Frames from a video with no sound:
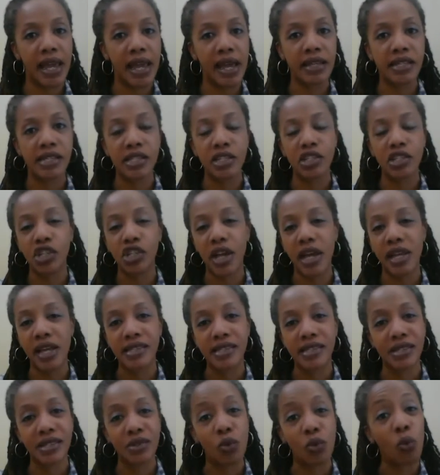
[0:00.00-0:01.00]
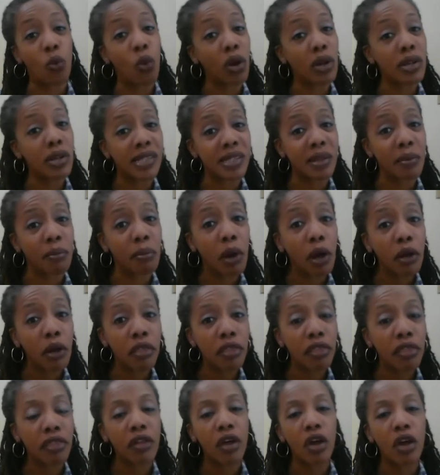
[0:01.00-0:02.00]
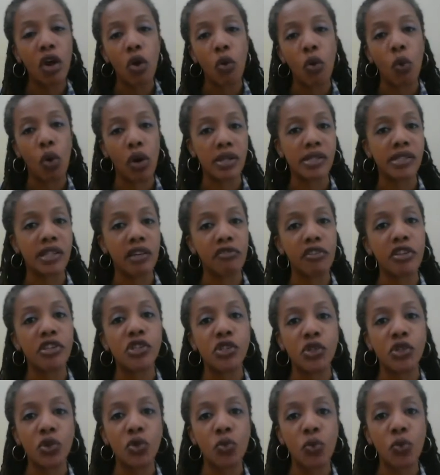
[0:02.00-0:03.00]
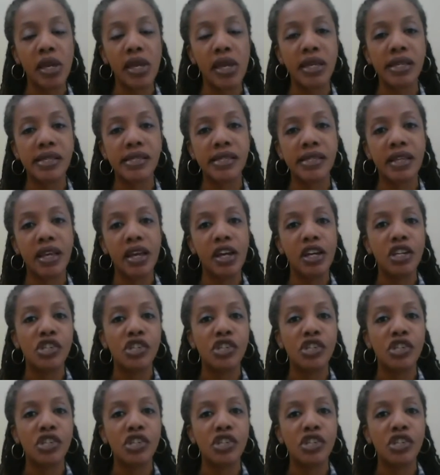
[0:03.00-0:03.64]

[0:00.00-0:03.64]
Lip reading: I suggest once a month, once every 2 weeks.